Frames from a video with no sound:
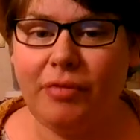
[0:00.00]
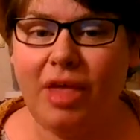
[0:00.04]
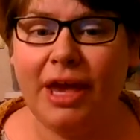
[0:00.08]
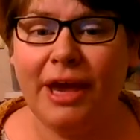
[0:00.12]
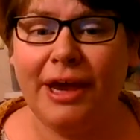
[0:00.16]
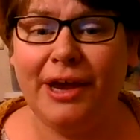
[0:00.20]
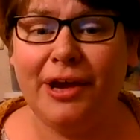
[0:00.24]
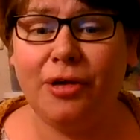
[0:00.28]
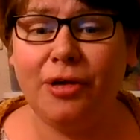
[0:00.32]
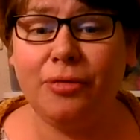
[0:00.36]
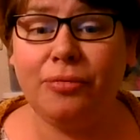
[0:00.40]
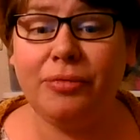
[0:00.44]

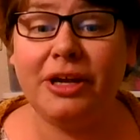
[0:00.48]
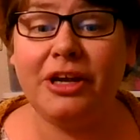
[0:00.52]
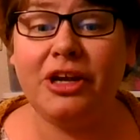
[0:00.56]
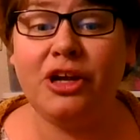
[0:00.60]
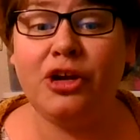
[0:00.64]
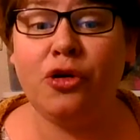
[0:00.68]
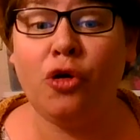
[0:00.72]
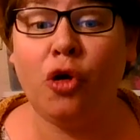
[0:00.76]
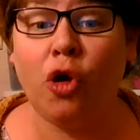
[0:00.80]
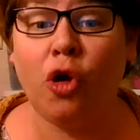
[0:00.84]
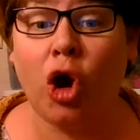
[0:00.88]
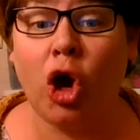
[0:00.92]
I hope that
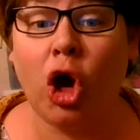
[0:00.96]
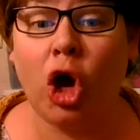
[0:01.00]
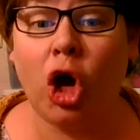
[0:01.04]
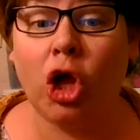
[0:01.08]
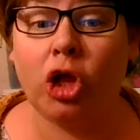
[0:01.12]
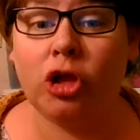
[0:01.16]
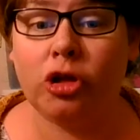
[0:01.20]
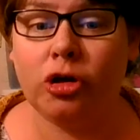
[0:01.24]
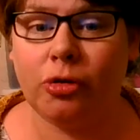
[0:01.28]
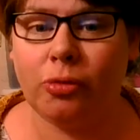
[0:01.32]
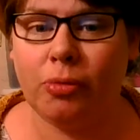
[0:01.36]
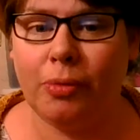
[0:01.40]
you
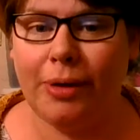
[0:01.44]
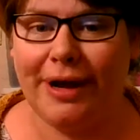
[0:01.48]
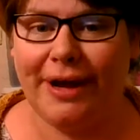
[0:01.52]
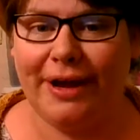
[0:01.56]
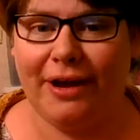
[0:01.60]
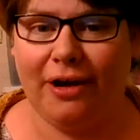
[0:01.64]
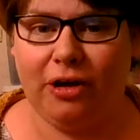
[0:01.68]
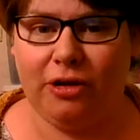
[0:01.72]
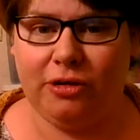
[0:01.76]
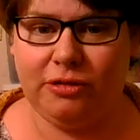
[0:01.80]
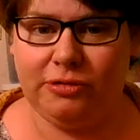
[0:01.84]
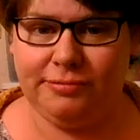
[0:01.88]
all are
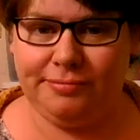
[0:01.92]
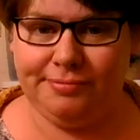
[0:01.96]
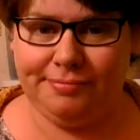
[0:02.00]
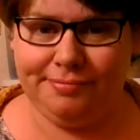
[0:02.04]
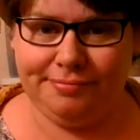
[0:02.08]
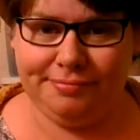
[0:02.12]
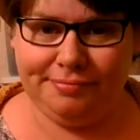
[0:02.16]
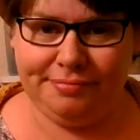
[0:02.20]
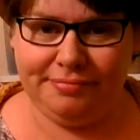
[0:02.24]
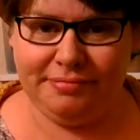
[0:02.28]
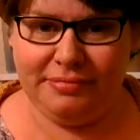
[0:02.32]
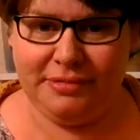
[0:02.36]
well.
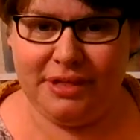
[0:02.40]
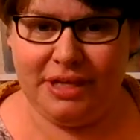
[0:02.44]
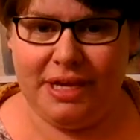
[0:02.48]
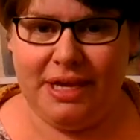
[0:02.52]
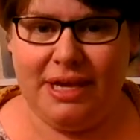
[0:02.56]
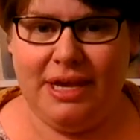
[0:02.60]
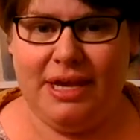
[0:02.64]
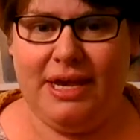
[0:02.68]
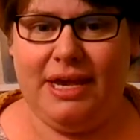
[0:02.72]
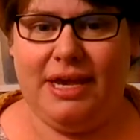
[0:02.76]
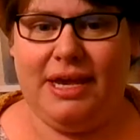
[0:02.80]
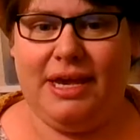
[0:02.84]

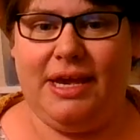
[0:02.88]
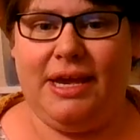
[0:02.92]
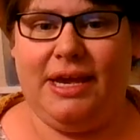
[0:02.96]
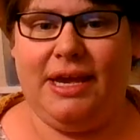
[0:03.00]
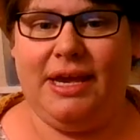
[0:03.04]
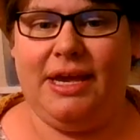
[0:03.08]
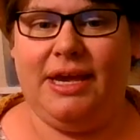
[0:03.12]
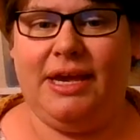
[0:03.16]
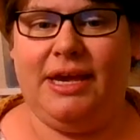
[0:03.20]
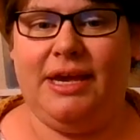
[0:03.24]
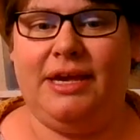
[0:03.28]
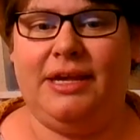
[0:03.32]

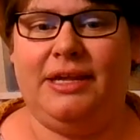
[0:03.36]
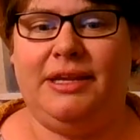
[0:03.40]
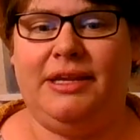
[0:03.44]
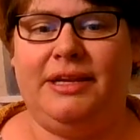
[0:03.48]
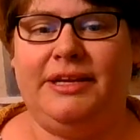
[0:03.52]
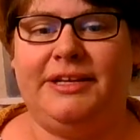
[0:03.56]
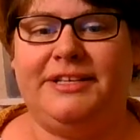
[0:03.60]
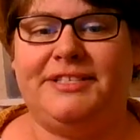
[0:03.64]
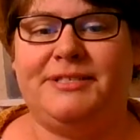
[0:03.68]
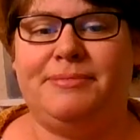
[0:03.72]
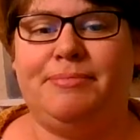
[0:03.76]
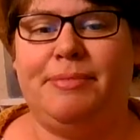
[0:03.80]
And
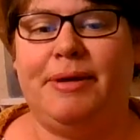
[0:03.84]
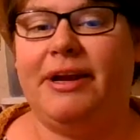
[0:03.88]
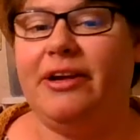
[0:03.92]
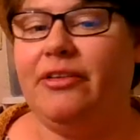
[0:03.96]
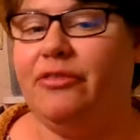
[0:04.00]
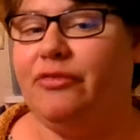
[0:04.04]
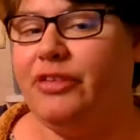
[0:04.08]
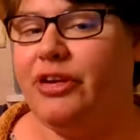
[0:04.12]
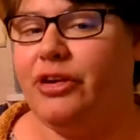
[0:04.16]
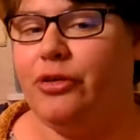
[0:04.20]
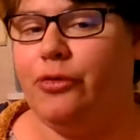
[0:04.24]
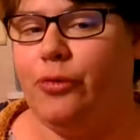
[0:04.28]
it's been a
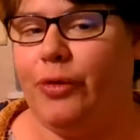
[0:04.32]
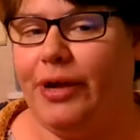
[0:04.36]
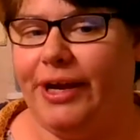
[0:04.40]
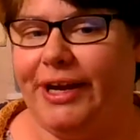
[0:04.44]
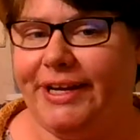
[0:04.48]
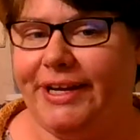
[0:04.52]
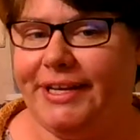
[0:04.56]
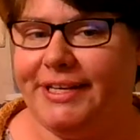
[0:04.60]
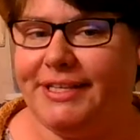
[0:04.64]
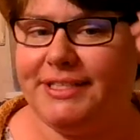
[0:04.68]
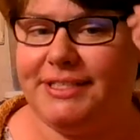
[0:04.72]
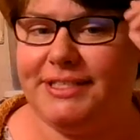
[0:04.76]
few
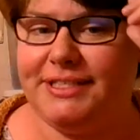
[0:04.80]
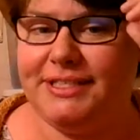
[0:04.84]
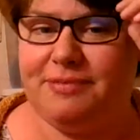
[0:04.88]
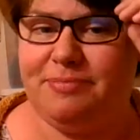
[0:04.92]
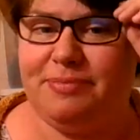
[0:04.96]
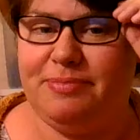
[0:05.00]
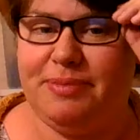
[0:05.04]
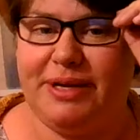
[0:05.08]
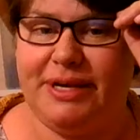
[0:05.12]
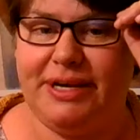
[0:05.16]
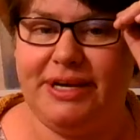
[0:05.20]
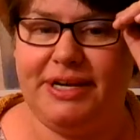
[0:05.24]
weeks
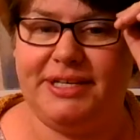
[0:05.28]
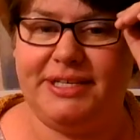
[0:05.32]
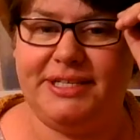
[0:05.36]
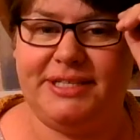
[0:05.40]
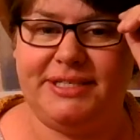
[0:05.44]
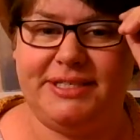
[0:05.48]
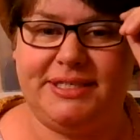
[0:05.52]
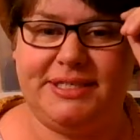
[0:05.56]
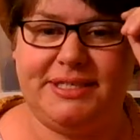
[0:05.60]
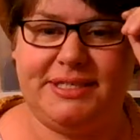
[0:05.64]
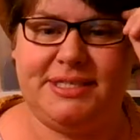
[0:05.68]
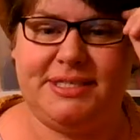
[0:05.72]

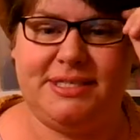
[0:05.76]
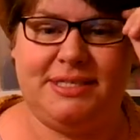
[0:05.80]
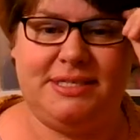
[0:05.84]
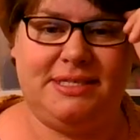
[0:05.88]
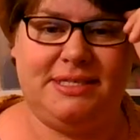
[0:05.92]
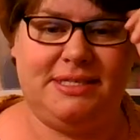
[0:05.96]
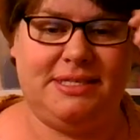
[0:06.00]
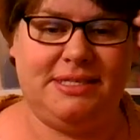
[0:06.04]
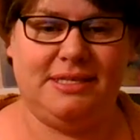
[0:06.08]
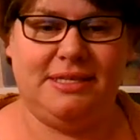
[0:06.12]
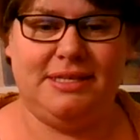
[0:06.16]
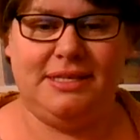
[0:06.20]

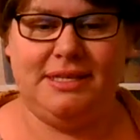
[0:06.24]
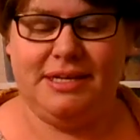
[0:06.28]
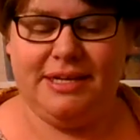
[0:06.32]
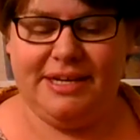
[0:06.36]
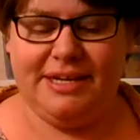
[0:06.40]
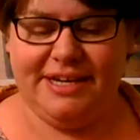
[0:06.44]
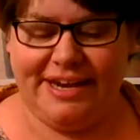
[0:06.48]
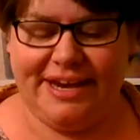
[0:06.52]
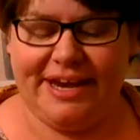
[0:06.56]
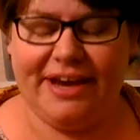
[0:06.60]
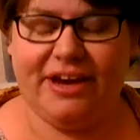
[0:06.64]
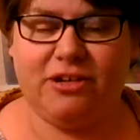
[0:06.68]
because
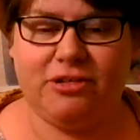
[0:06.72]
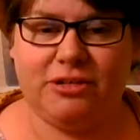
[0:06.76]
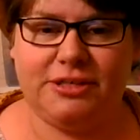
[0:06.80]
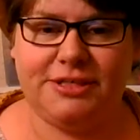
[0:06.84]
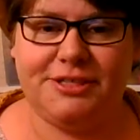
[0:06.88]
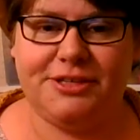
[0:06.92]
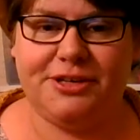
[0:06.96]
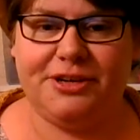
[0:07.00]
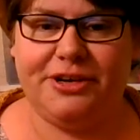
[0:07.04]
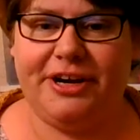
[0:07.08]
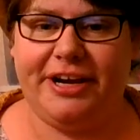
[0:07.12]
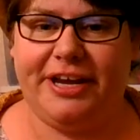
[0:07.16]
Kel
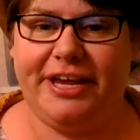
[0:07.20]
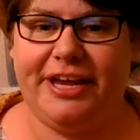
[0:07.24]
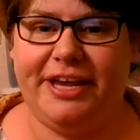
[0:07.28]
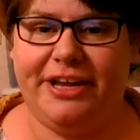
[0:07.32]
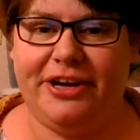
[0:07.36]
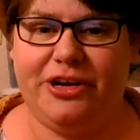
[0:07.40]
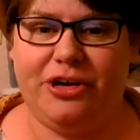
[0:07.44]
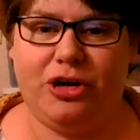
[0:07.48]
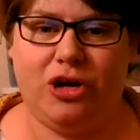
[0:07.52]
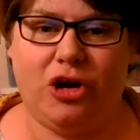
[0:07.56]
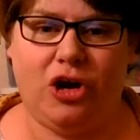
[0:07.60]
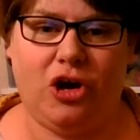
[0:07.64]
started
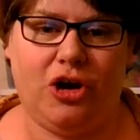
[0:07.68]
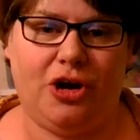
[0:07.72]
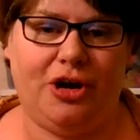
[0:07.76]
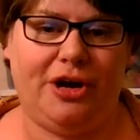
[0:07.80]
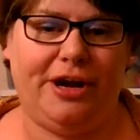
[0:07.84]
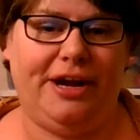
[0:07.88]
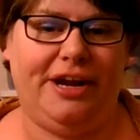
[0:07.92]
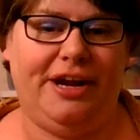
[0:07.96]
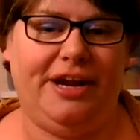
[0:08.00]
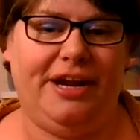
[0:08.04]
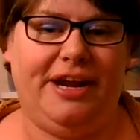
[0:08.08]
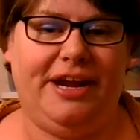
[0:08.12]

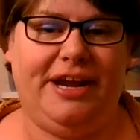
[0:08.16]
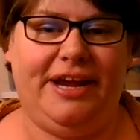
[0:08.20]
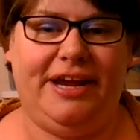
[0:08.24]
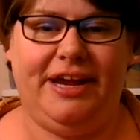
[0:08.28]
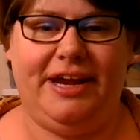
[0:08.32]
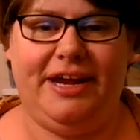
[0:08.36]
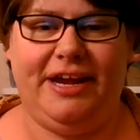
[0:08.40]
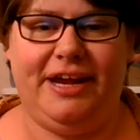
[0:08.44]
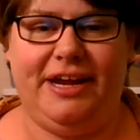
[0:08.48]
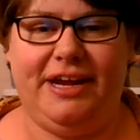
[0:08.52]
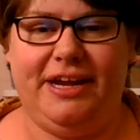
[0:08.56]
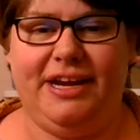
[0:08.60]
kindergarten
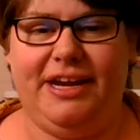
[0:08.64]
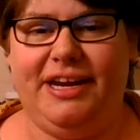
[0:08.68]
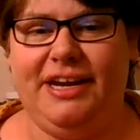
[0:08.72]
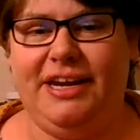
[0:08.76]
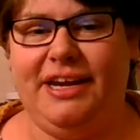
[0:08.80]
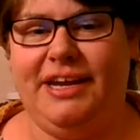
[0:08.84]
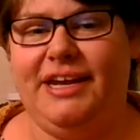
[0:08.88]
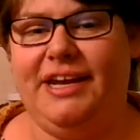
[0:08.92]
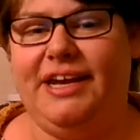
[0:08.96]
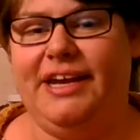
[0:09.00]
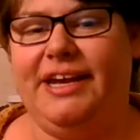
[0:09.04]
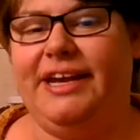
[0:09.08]
and
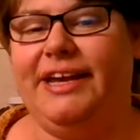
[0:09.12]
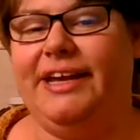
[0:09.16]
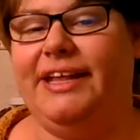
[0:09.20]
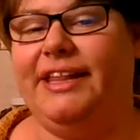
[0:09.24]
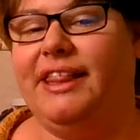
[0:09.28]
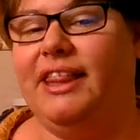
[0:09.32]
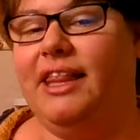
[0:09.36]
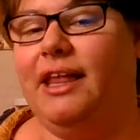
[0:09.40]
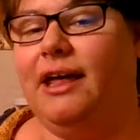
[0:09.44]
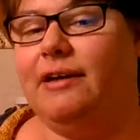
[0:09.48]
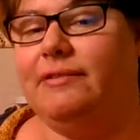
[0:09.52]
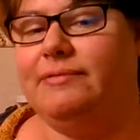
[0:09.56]
he
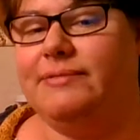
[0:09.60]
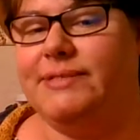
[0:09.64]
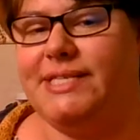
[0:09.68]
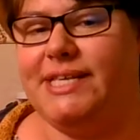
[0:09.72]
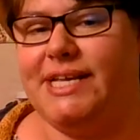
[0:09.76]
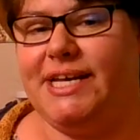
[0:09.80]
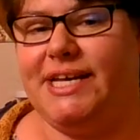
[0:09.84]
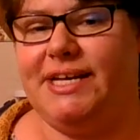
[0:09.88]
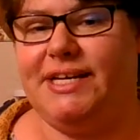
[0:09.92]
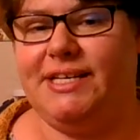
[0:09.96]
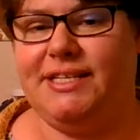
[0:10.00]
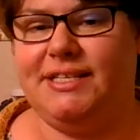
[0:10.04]
loves
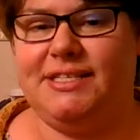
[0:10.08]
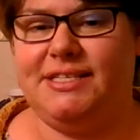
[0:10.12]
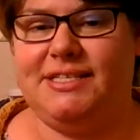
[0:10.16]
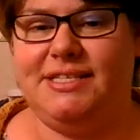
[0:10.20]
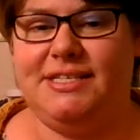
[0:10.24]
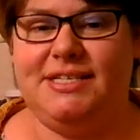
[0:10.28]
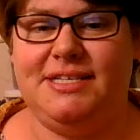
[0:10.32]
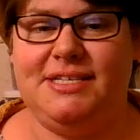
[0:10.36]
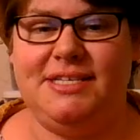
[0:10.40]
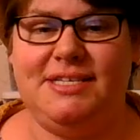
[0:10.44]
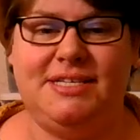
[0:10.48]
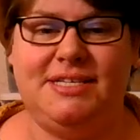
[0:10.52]
it.